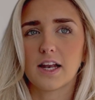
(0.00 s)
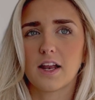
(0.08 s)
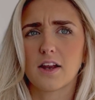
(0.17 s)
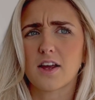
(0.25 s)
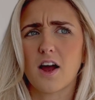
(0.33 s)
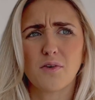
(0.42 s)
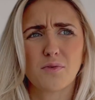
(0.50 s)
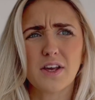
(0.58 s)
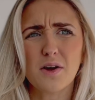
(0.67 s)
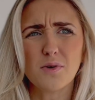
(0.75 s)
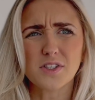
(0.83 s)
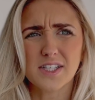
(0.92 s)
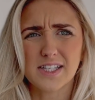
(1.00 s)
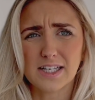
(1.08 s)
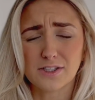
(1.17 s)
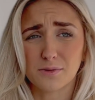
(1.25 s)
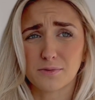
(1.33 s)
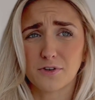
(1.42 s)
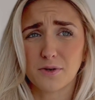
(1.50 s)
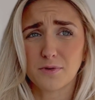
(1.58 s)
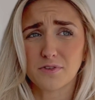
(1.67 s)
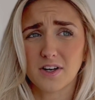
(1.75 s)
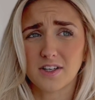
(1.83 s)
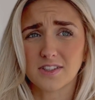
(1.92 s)
Like, I think I watched a TikTok before I moved
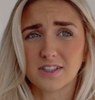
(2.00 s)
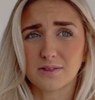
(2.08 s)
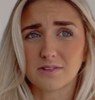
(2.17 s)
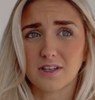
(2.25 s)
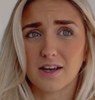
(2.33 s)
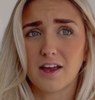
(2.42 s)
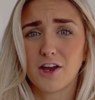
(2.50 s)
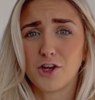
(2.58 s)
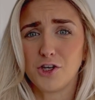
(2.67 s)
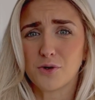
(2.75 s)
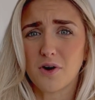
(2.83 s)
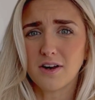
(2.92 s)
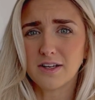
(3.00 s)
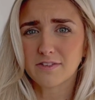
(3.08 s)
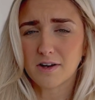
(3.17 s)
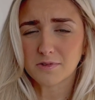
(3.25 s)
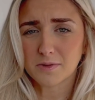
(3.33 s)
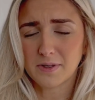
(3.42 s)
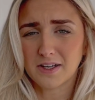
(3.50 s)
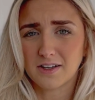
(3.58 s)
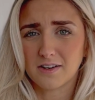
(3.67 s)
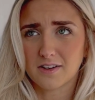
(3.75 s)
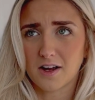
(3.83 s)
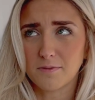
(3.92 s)
to London and it was like, you can't live
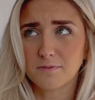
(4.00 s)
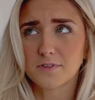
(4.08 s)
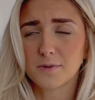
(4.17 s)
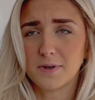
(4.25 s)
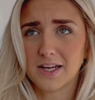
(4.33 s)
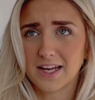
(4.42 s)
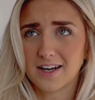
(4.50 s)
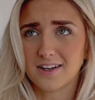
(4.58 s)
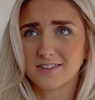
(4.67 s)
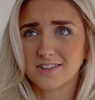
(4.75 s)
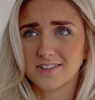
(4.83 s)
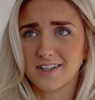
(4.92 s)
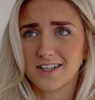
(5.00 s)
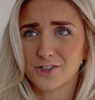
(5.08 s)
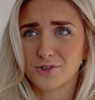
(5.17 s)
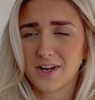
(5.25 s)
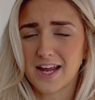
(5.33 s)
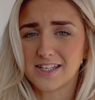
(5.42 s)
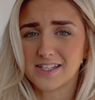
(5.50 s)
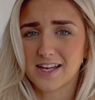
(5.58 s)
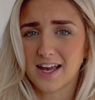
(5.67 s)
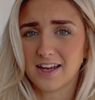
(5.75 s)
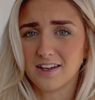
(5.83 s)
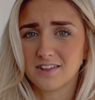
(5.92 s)
comfortably in London unless you're on
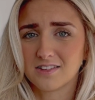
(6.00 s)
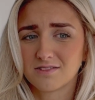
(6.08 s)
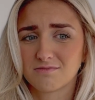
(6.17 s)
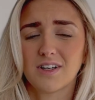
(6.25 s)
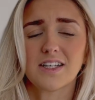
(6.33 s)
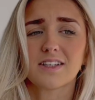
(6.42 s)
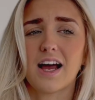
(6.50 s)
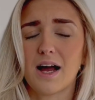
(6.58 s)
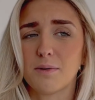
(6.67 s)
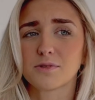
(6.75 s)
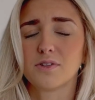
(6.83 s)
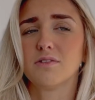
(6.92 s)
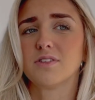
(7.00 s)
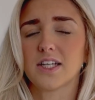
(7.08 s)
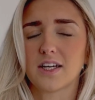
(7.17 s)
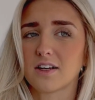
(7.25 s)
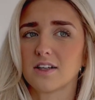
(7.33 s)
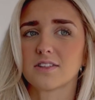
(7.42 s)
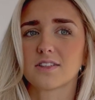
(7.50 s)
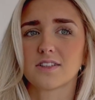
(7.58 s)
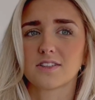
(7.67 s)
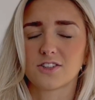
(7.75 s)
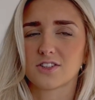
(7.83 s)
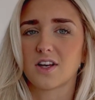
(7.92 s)
80k. Well, that's absolutely ridiculous.
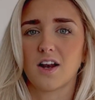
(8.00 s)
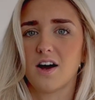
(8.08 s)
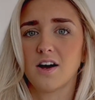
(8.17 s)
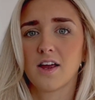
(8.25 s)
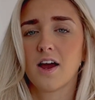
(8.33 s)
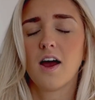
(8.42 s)
That's just a lie.